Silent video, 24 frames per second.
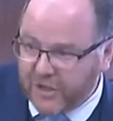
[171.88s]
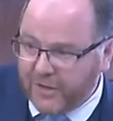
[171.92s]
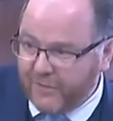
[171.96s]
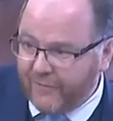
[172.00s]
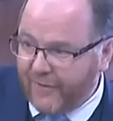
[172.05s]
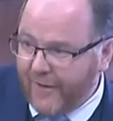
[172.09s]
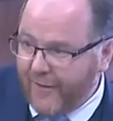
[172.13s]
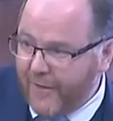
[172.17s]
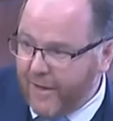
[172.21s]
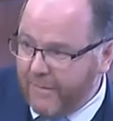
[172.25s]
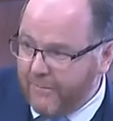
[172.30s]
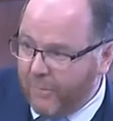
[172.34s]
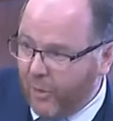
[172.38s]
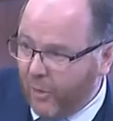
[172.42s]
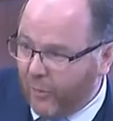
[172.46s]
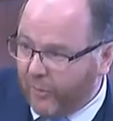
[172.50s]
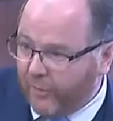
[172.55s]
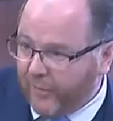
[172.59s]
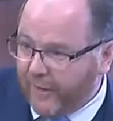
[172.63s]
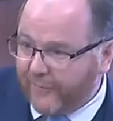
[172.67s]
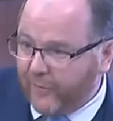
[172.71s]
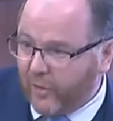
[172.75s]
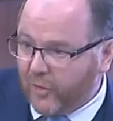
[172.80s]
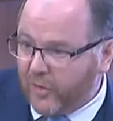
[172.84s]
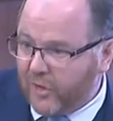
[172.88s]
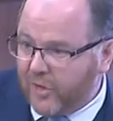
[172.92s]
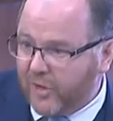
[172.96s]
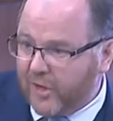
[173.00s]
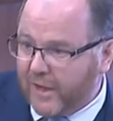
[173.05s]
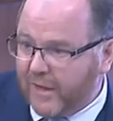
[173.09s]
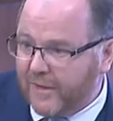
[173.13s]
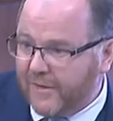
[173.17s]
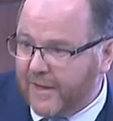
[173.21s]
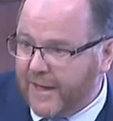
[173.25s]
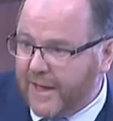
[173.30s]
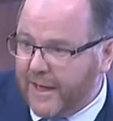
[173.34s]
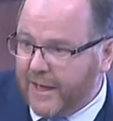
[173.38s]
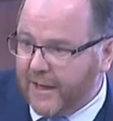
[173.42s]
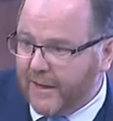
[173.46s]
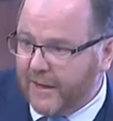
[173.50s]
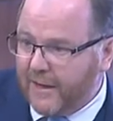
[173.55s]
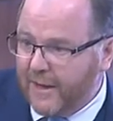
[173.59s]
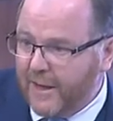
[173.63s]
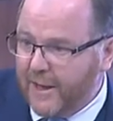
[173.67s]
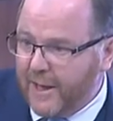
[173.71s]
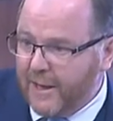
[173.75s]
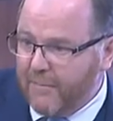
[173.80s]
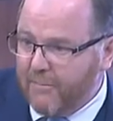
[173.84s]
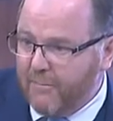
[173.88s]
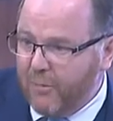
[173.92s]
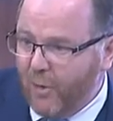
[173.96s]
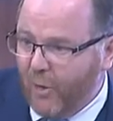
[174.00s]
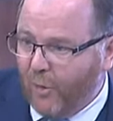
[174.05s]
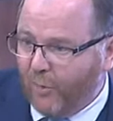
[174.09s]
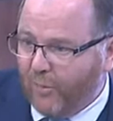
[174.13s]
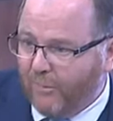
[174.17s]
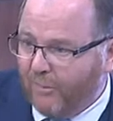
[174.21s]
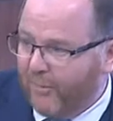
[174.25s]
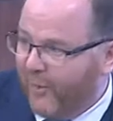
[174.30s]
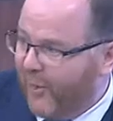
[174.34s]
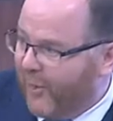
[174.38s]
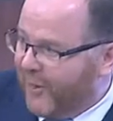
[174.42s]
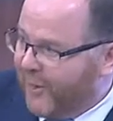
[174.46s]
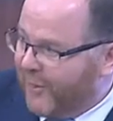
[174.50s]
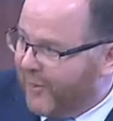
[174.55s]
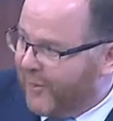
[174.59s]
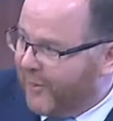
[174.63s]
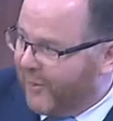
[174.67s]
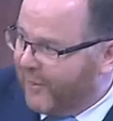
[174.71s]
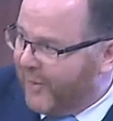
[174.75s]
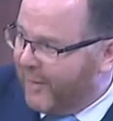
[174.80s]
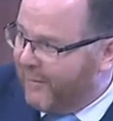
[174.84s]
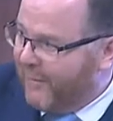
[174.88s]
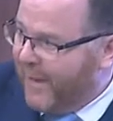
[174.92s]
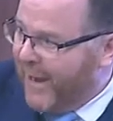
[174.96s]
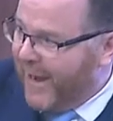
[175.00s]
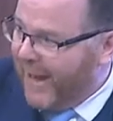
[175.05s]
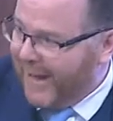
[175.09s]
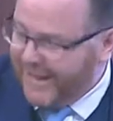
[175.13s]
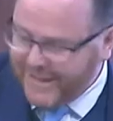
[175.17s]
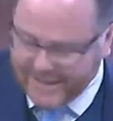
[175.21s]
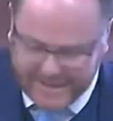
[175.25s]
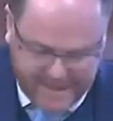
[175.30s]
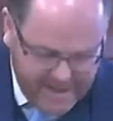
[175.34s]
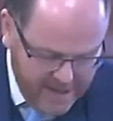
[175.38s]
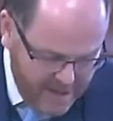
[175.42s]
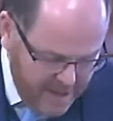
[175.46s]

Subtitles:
the very important, I've got 16 important points that have been made